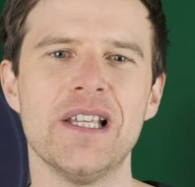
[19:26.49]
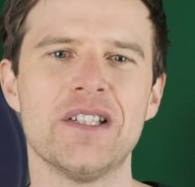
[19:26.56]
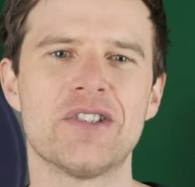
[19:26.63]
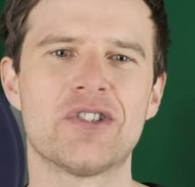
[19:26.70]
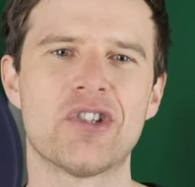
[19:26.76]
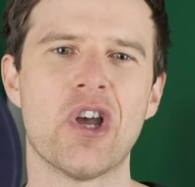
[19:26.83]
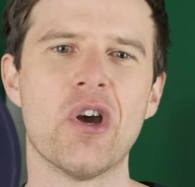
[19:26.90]

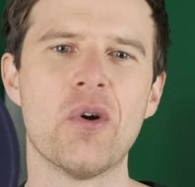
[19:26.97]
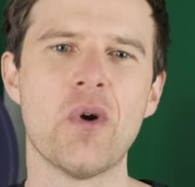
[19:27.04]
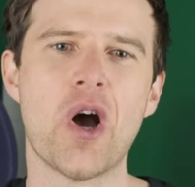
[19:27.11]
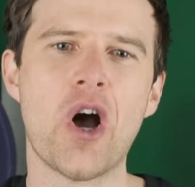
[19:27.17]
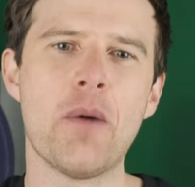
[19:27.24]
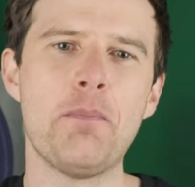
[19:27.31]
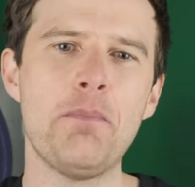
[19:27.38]
So
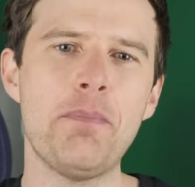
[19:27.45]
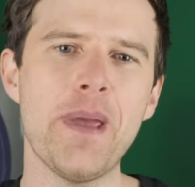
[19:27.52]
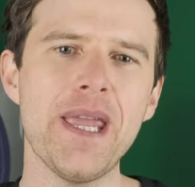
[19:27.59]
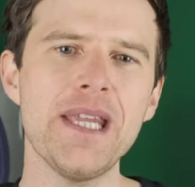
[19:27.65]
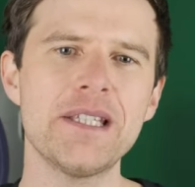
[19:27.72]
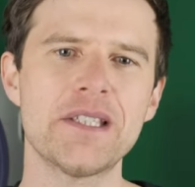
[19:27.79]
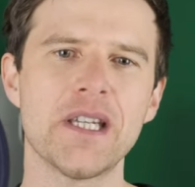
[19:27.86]
our
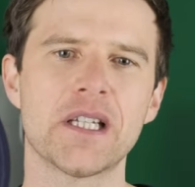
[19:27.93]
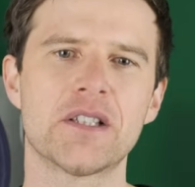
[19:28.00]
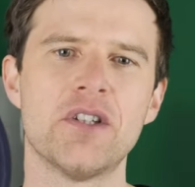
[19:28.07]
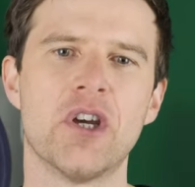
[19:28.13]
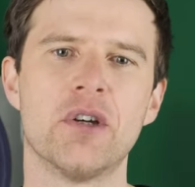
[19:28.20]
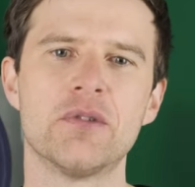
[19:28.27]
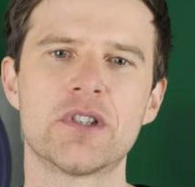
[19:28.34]
basic
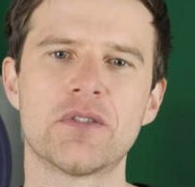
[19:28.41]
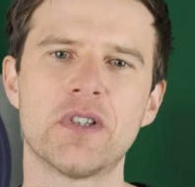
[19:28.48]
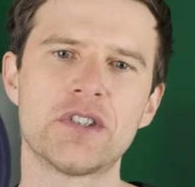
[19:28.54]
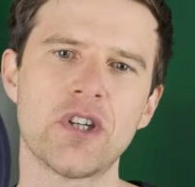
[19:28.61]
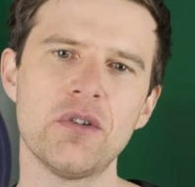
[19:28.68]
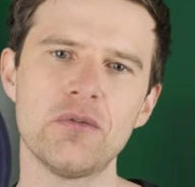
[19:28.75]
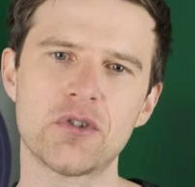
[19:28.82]
notes, if I
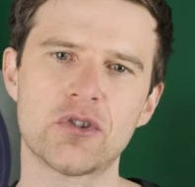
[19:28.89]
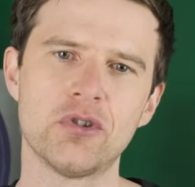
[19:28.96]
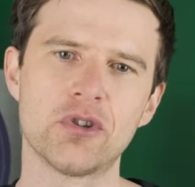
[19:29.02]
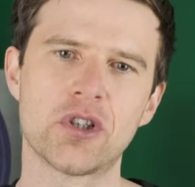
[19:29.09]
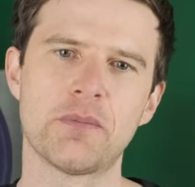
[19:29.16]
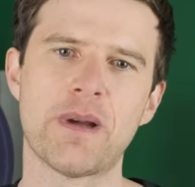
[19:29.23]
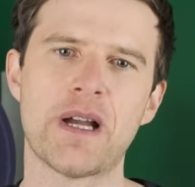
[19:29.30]
don't
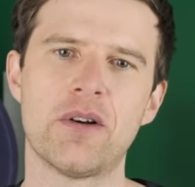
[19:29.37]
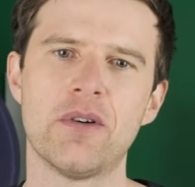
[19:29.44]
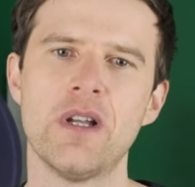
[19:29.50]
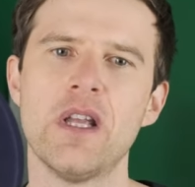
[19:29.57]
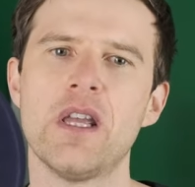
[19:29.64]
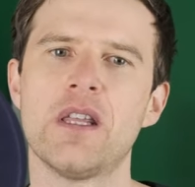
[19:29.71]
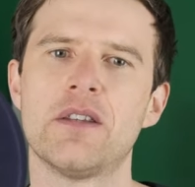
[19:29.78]
talk about
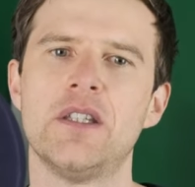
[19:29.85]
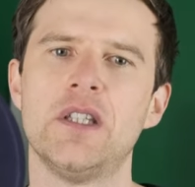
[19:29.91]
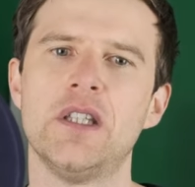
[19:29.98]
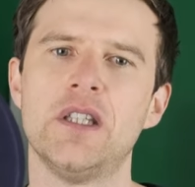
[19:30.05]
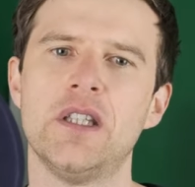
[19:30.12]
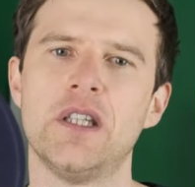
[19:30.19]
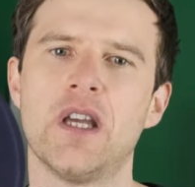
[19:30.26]

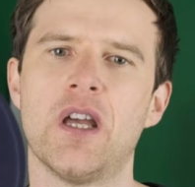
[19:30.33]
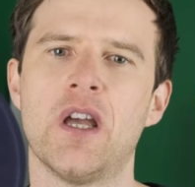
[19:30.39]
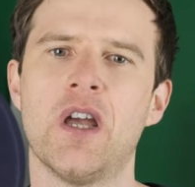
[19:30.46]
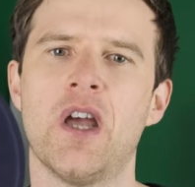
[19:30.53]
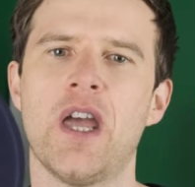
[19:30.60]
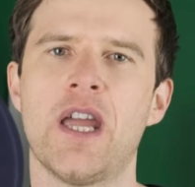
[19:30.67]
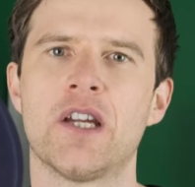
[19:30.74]
the
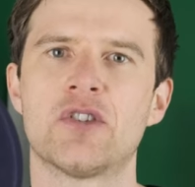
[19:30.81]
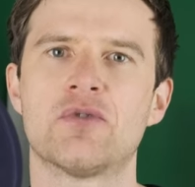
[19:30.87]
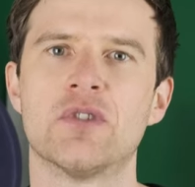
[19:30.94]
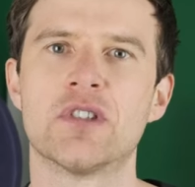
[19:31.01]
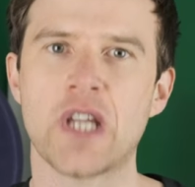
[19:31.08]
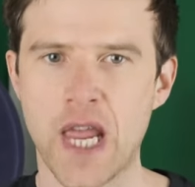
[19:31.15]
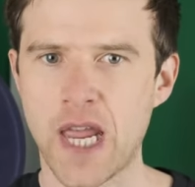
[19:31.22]

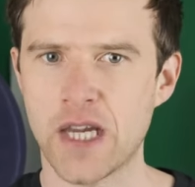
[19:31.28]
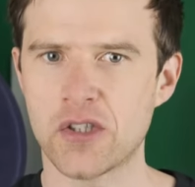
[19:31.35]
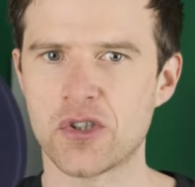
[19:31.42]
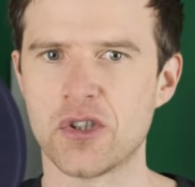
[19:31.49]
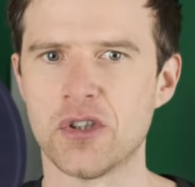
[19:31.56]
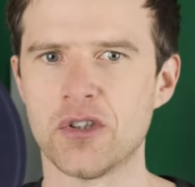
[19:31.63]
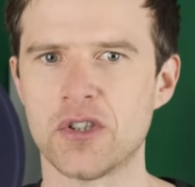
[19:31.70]
extra
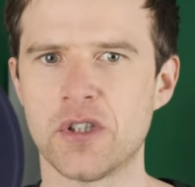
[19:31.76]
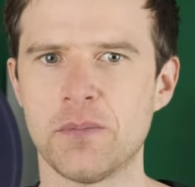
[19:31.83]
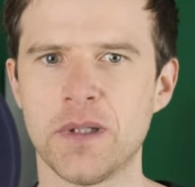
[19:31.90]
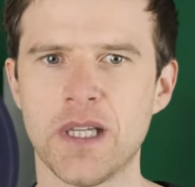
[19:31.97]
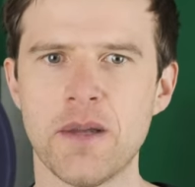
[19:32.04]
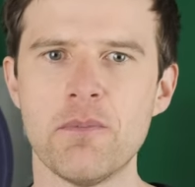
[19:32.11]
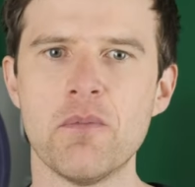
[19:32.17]
textures to
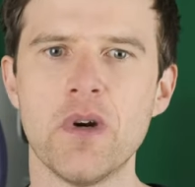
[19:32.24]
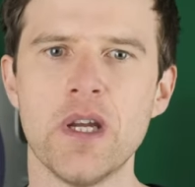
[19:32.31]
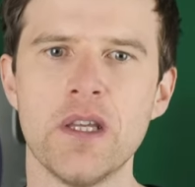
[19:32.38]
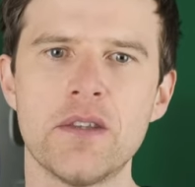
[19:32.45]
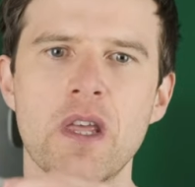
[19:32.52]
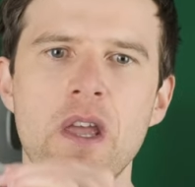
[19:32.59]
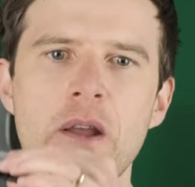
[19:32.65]
begin
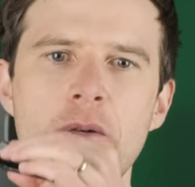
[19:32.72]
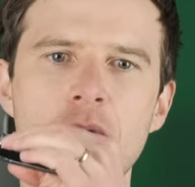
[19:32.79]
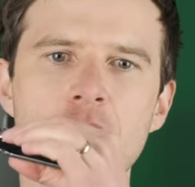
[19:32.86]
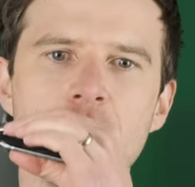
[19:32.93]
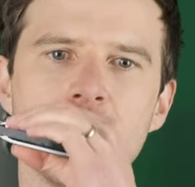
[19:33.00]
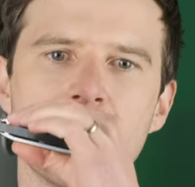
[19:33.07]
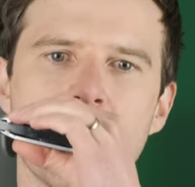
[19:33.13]
with,
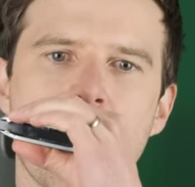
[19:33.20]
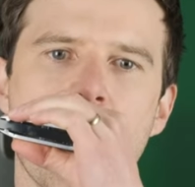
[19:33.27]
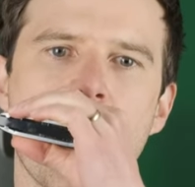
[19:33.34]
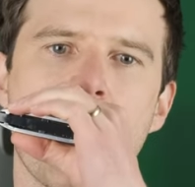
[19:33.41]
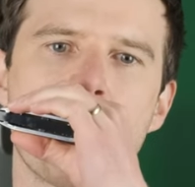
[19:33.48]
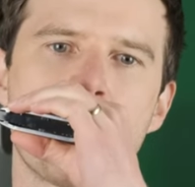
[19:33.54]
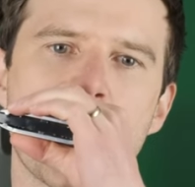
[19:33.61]
we've
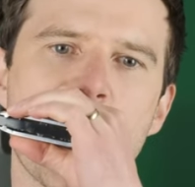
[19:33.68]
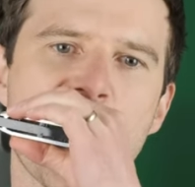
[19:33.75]
got.